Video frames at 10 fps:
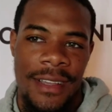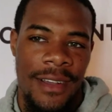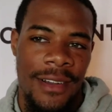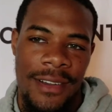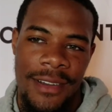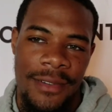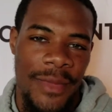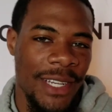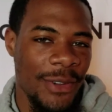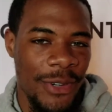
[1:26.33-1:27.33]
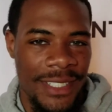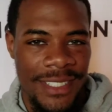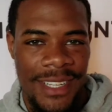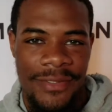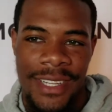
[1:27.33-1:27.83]
Uh, make noise
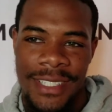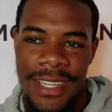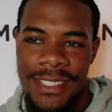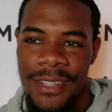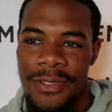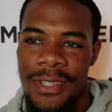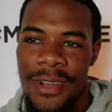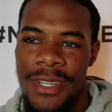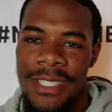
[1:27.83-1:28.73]
and stuff like that. So you know,